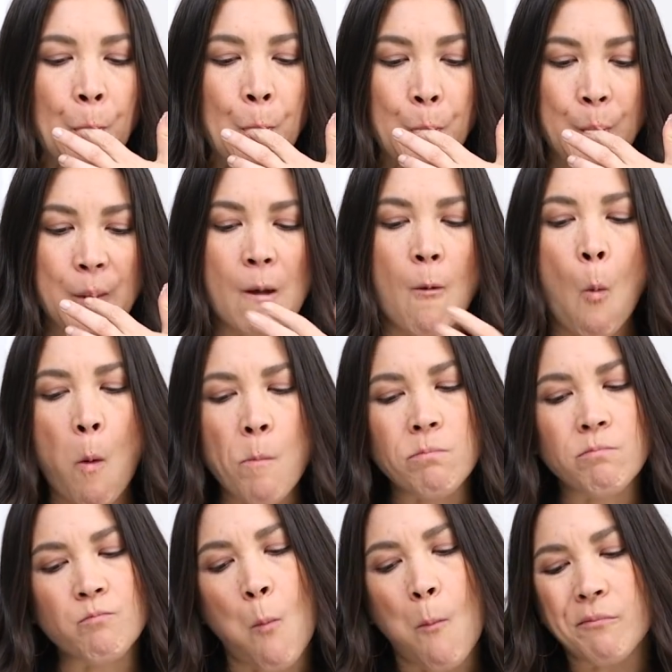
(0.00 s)
Mmm.
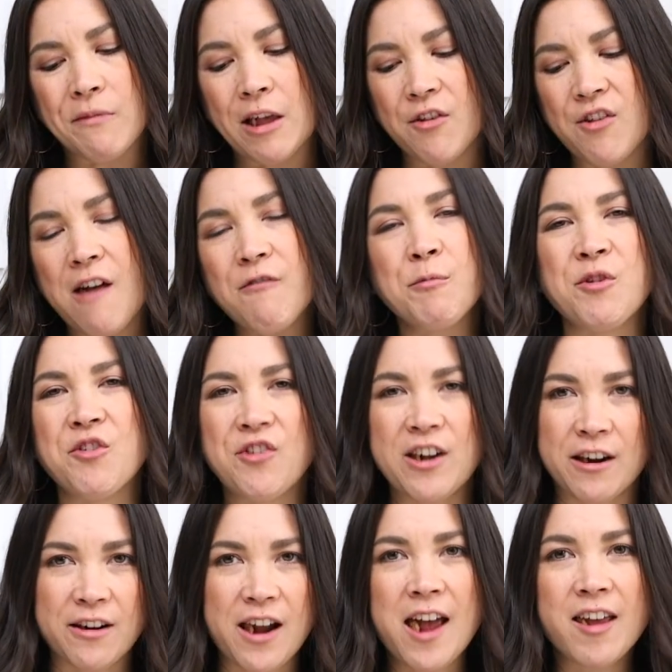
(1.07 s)
Now these have to be
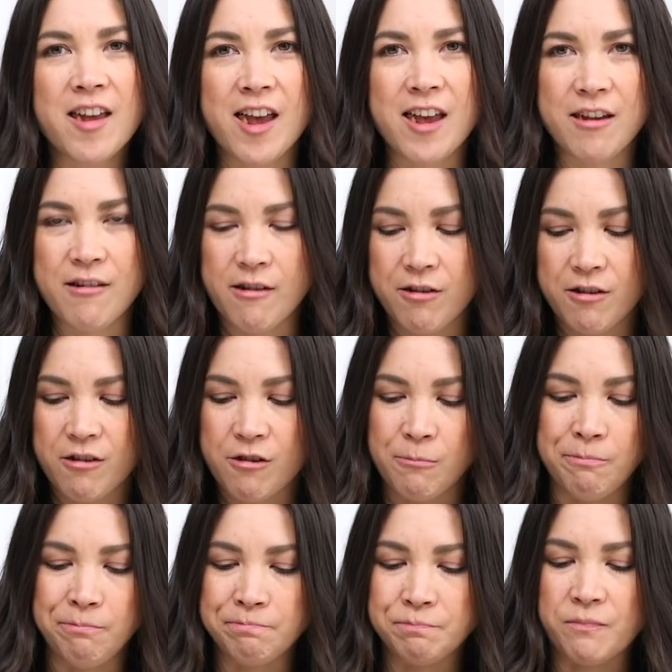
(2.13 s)
shared. I can't eat all these.
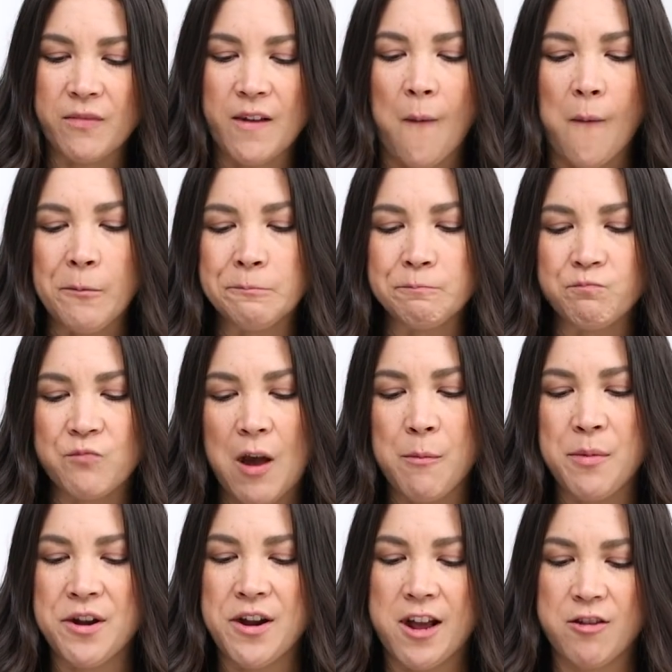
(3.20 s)
That
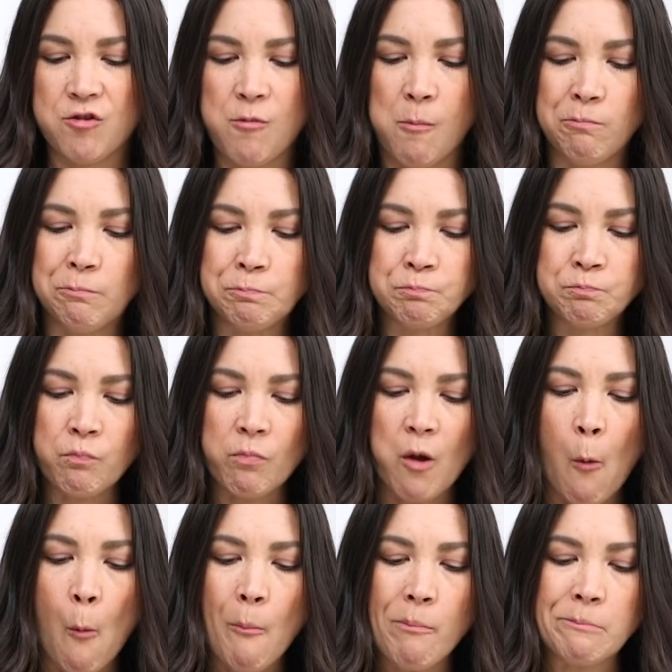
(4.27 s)
would be nuts.
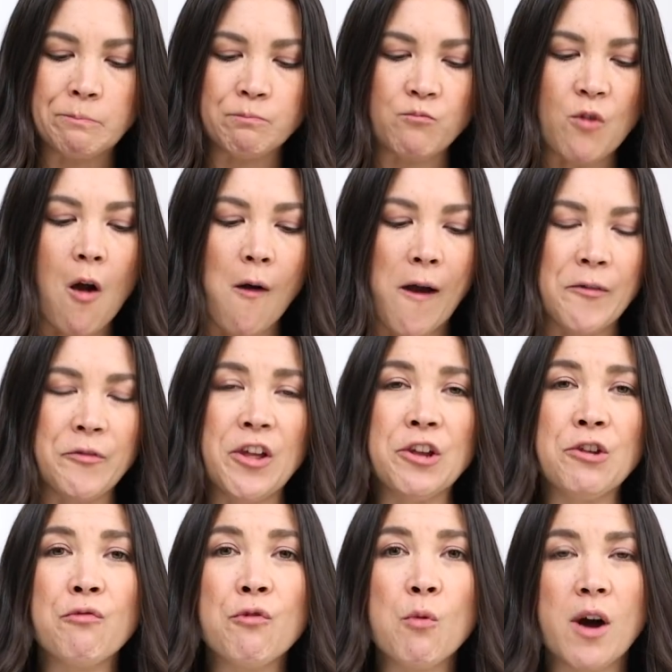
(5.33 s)
All right,
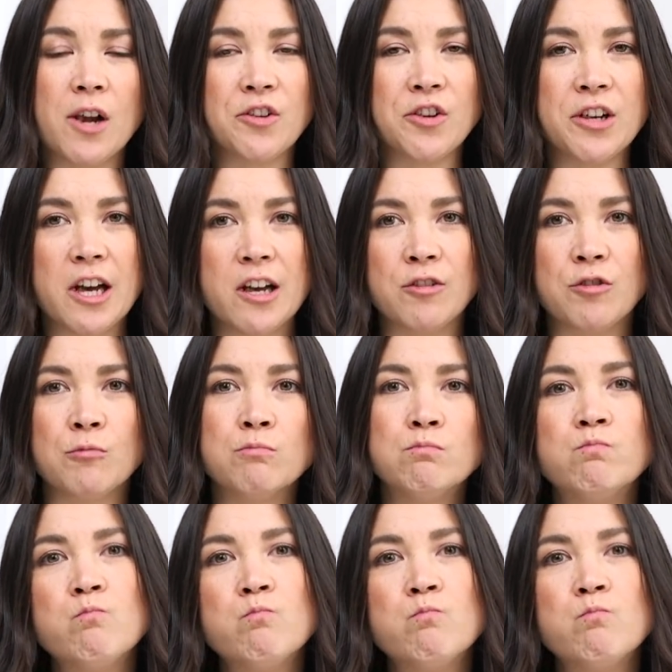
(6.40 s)
thank you for watching, guys.